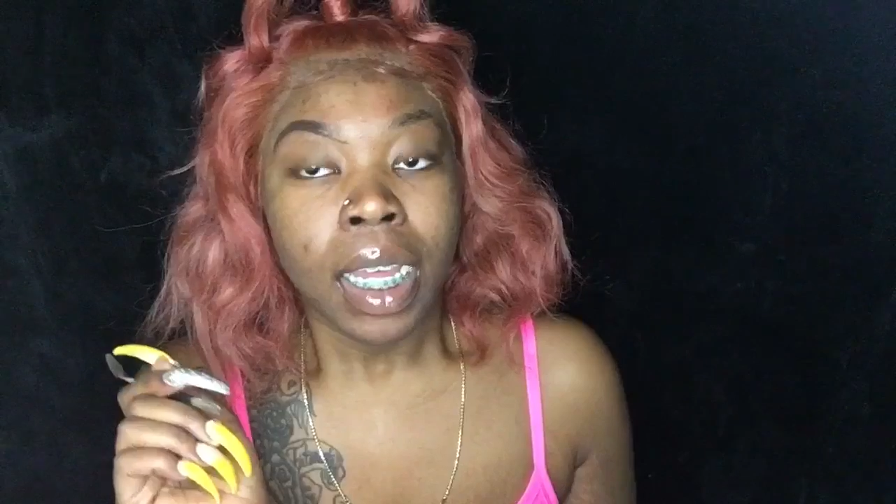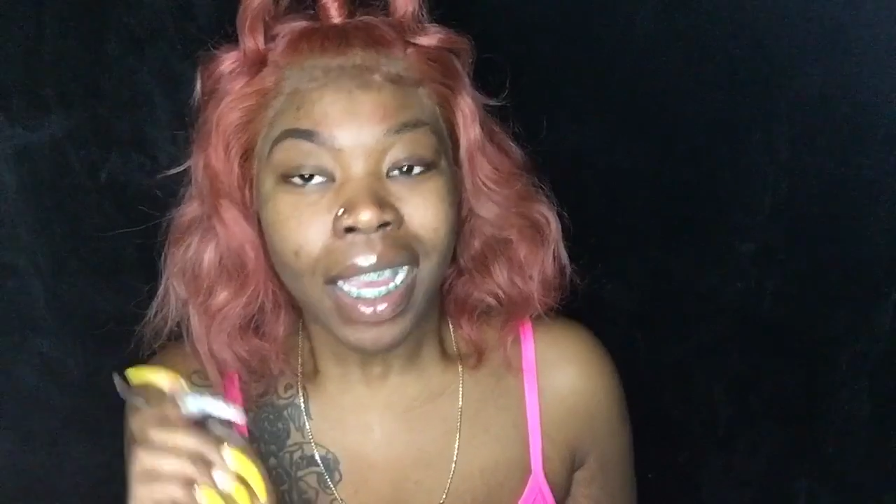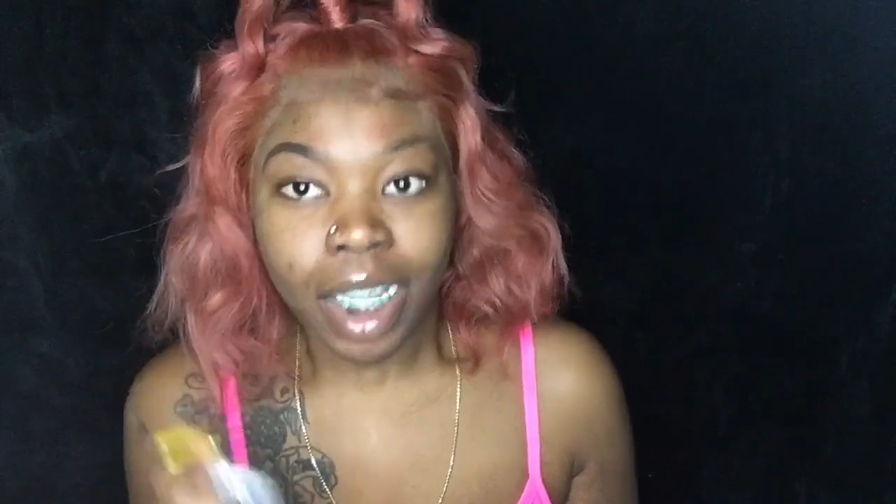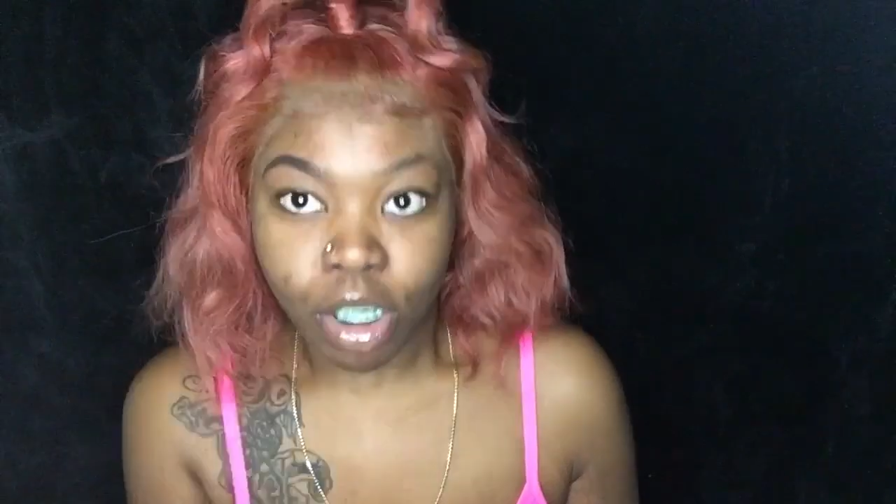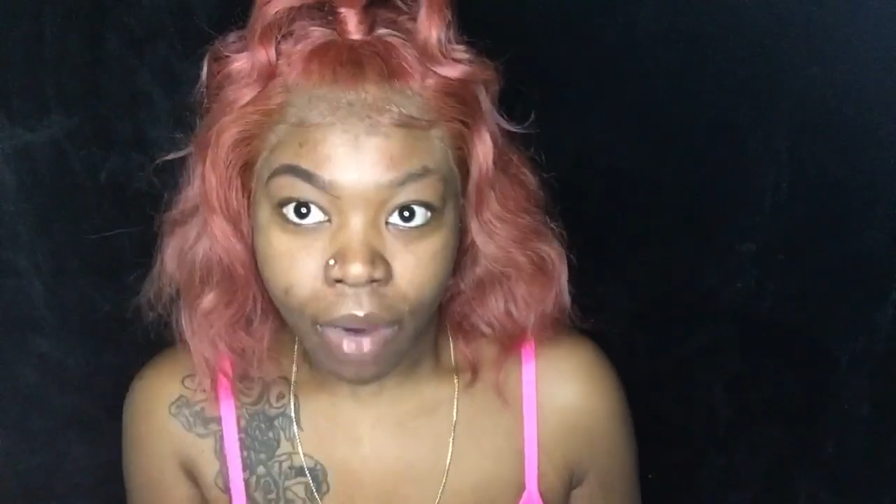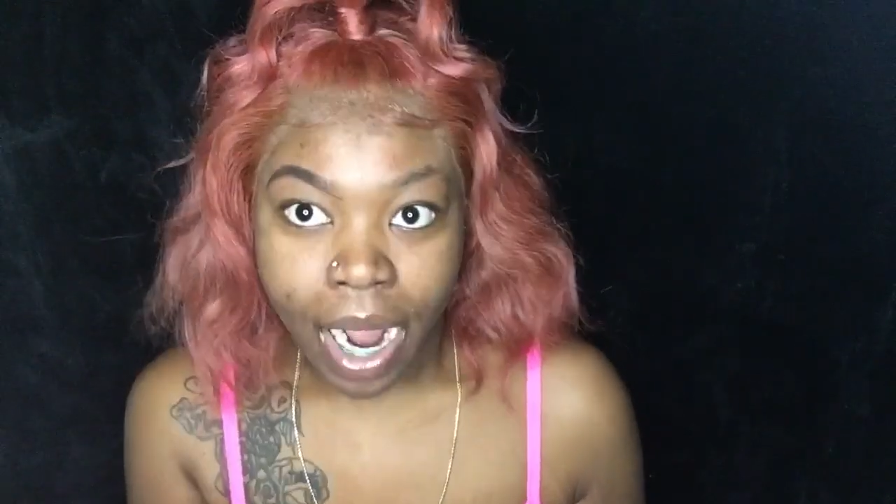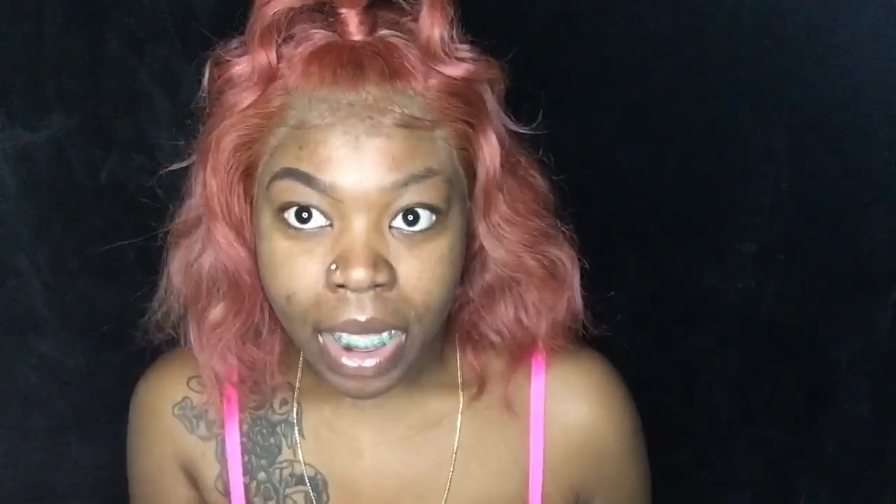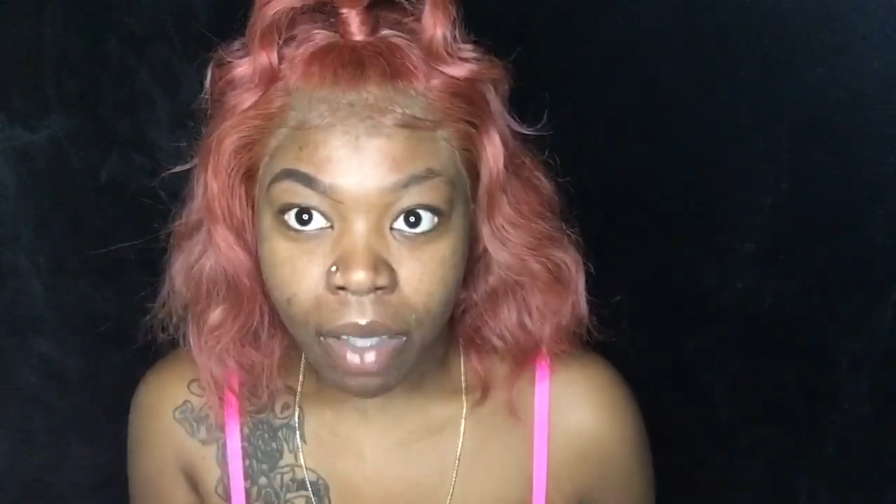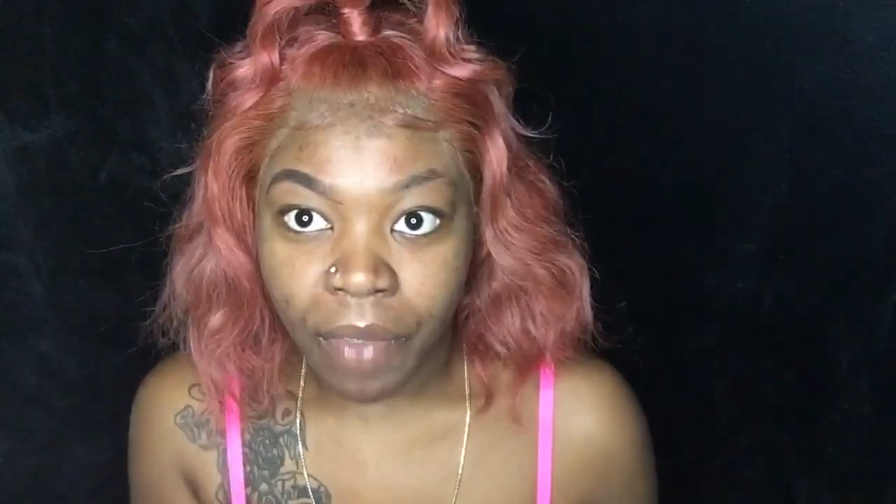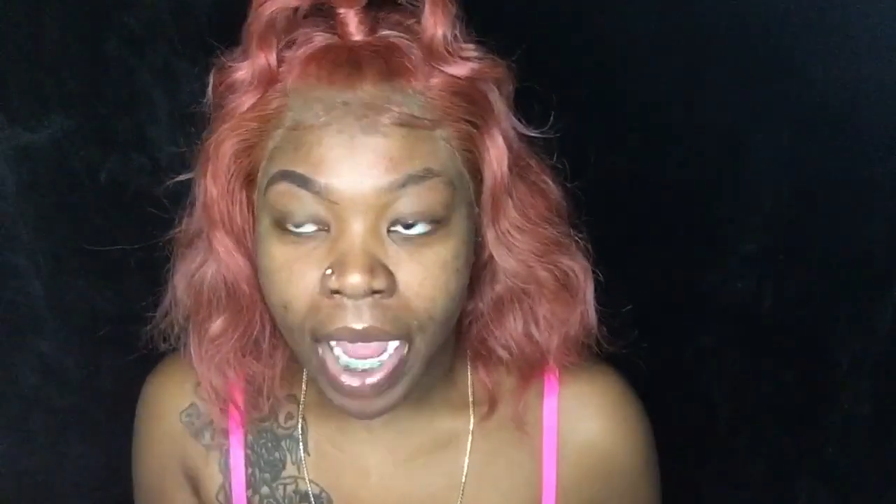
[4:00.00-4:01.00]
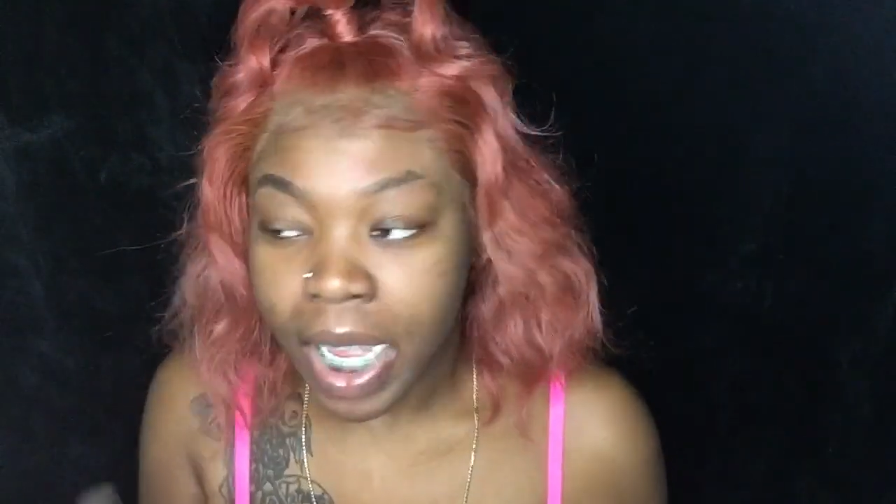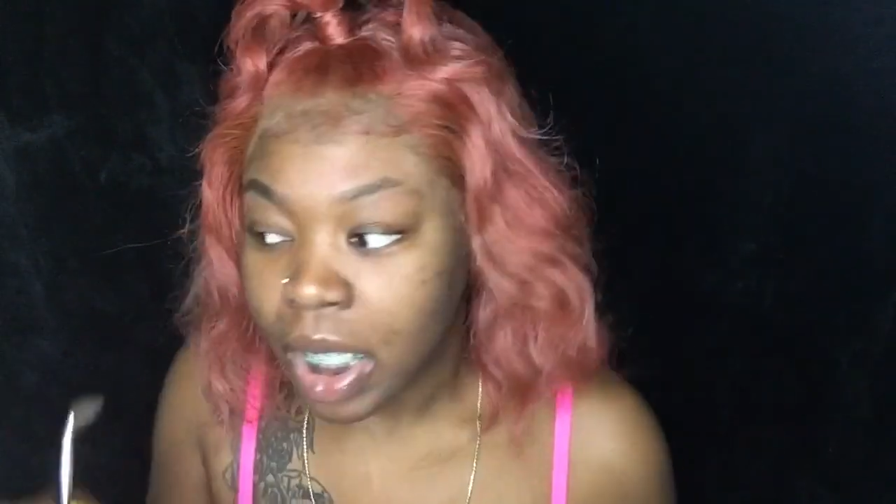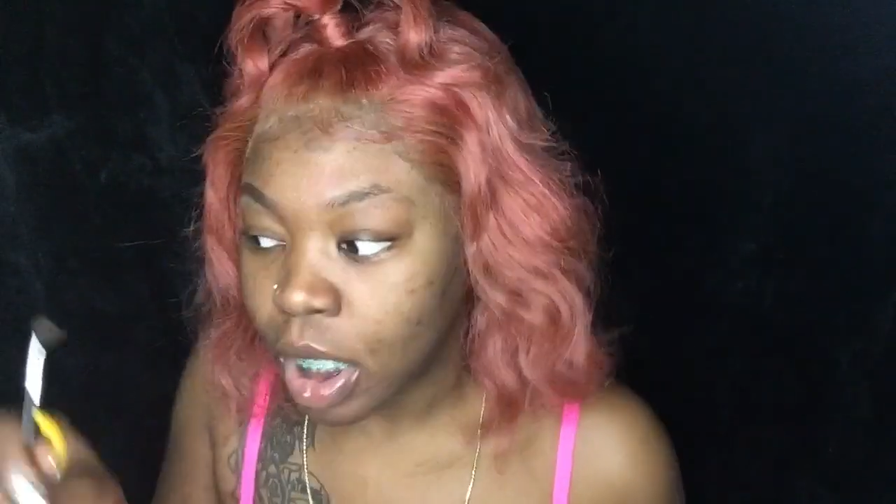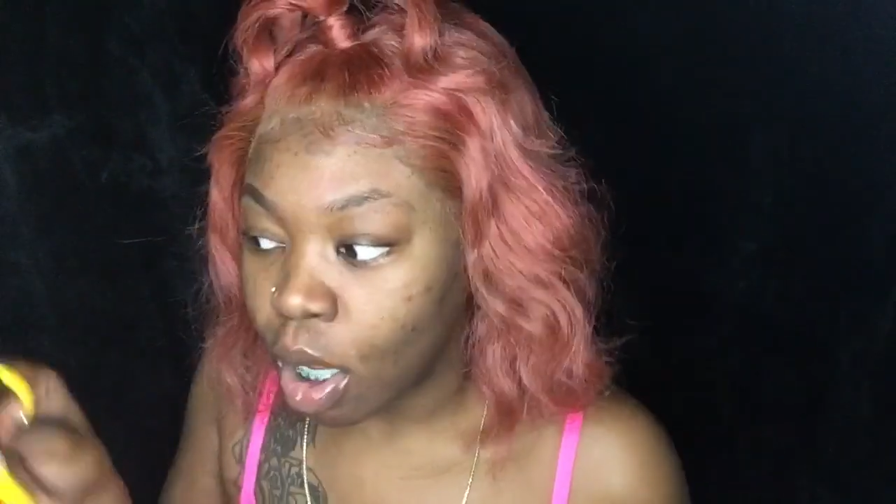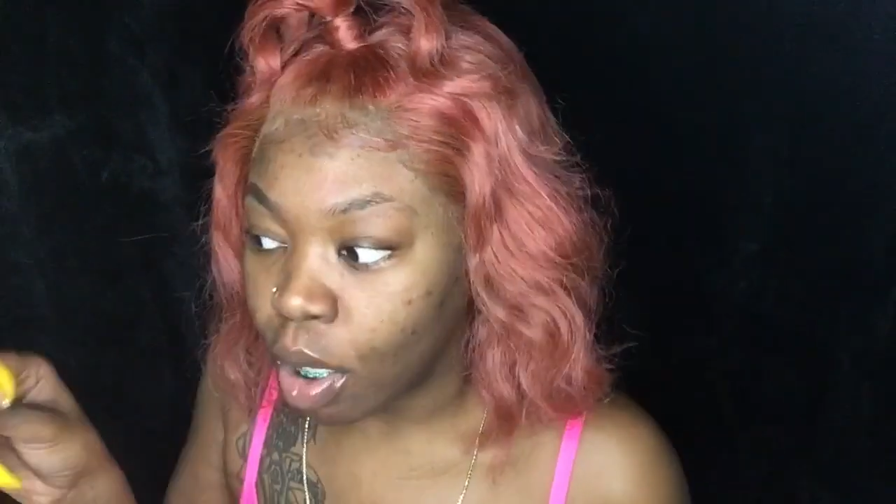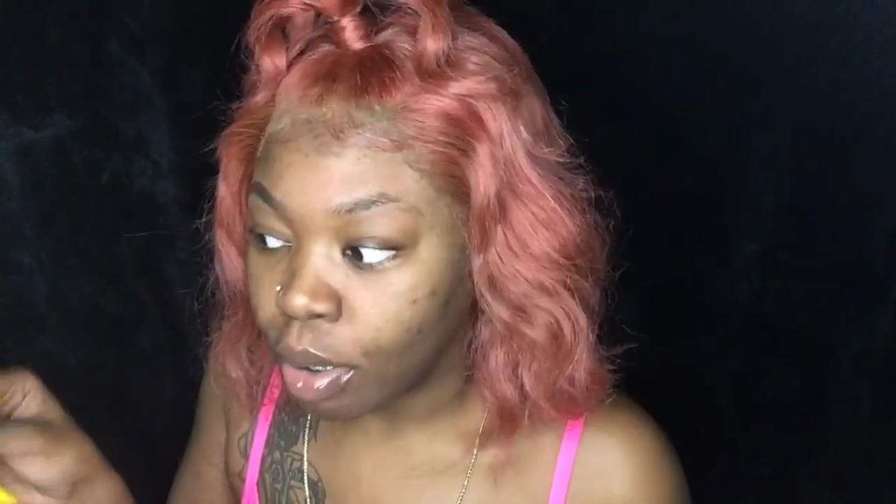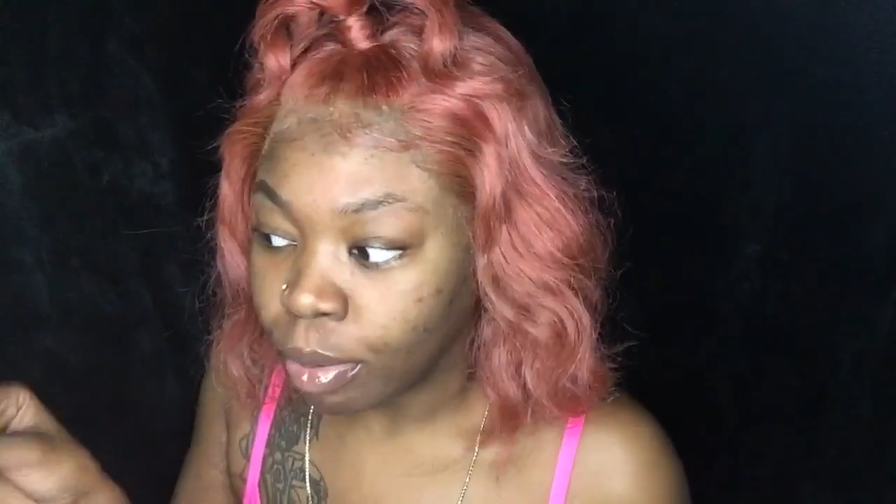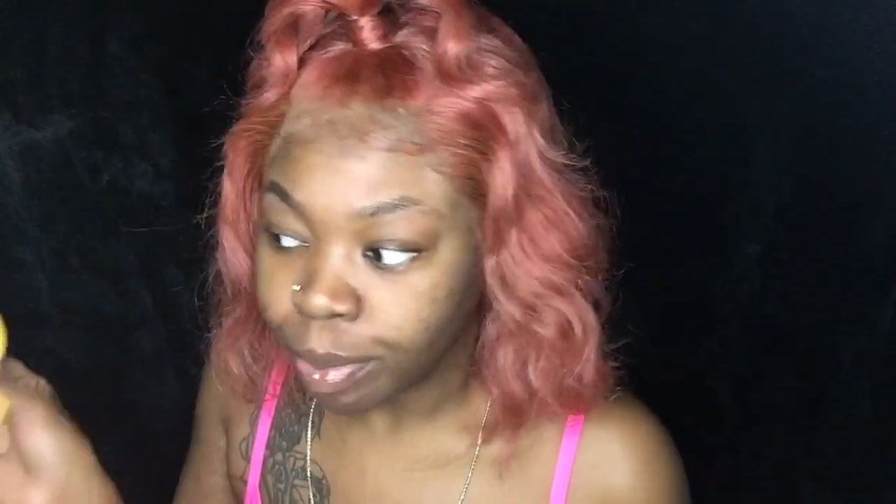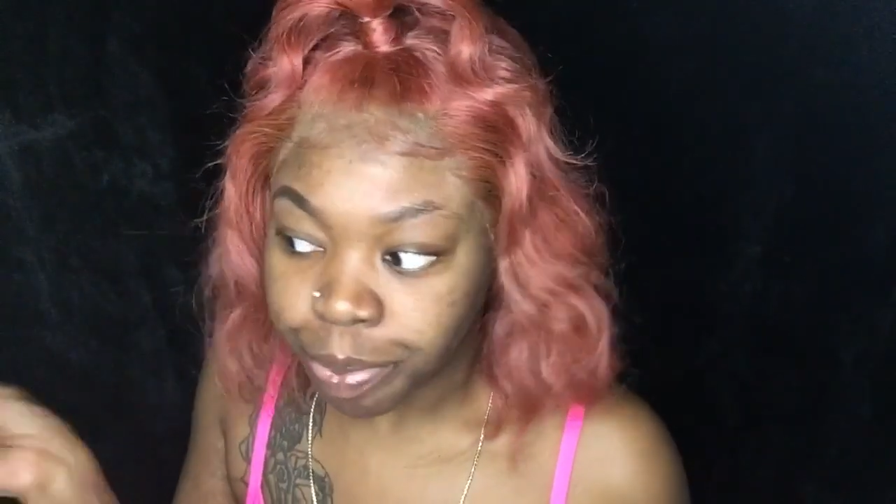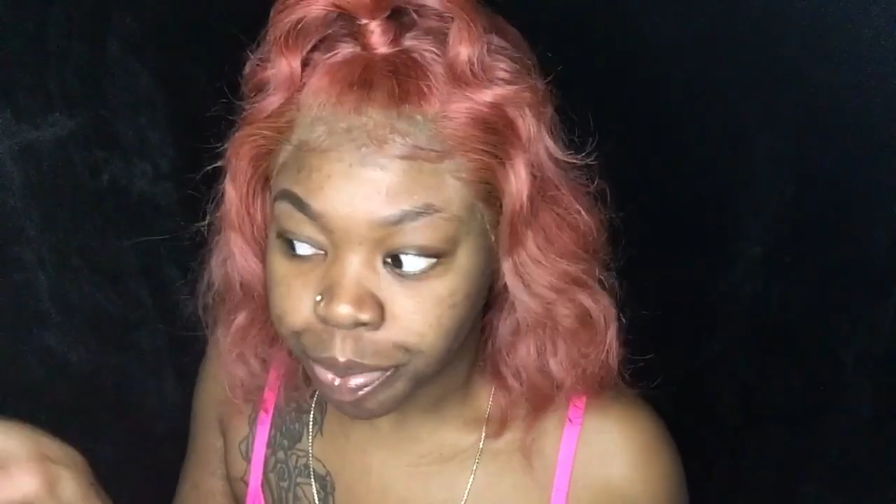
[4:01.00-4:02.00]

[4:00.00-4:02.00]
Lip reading: it dries fast. So